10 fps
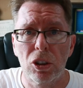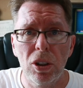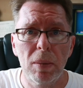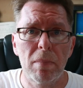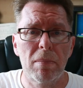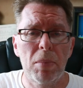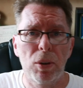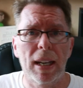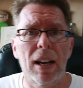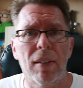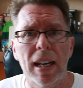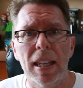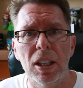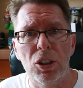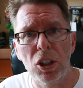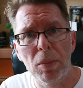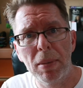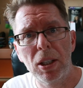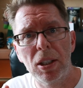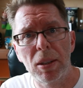should point out here that just
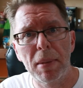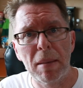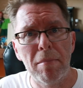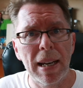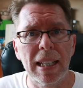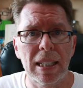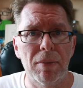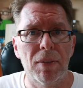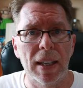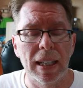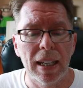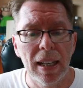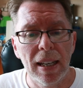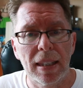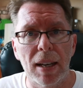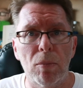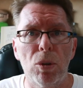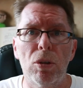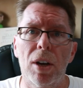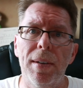because somebody makes something that
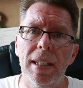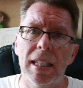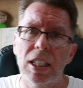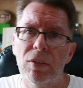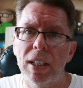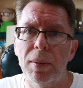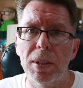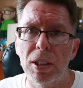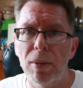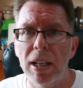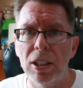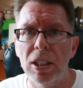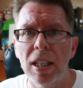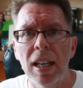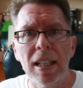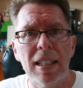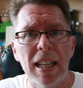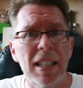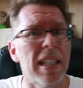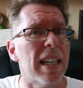will go into these frequency ranges
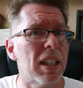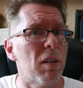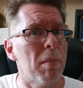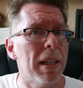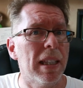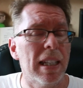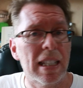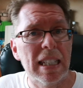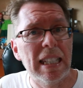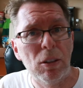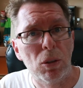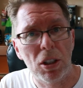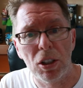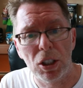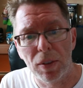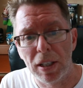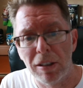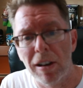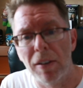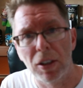doesn't necessarily mean that it's legal to do so in
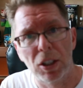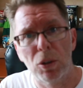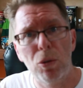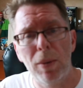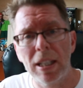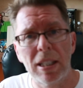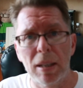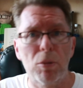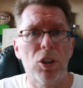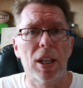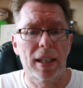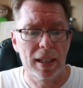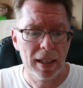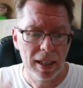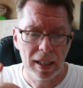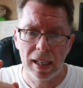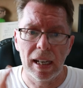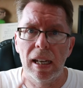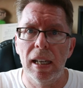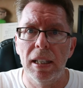your area. So always double check
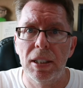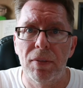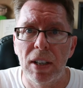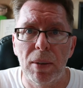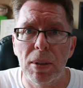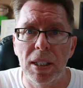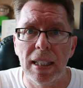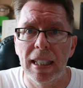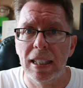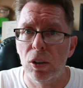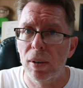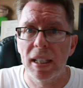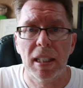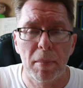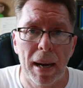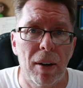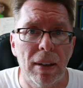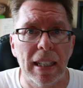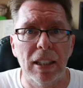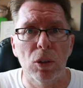is the frequency legal, is the power
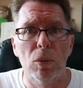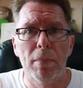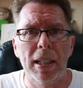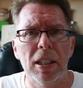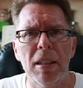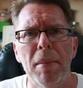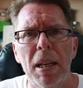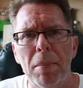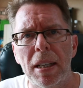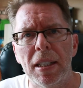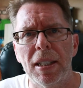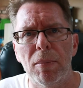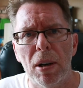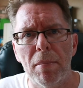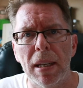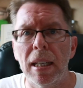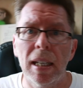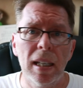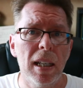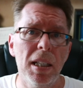legal, because in many places it won't be,
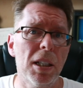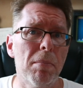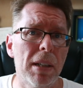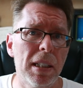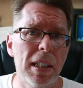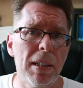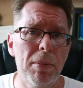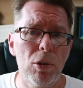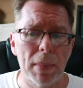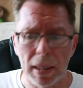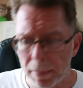in some places it will be.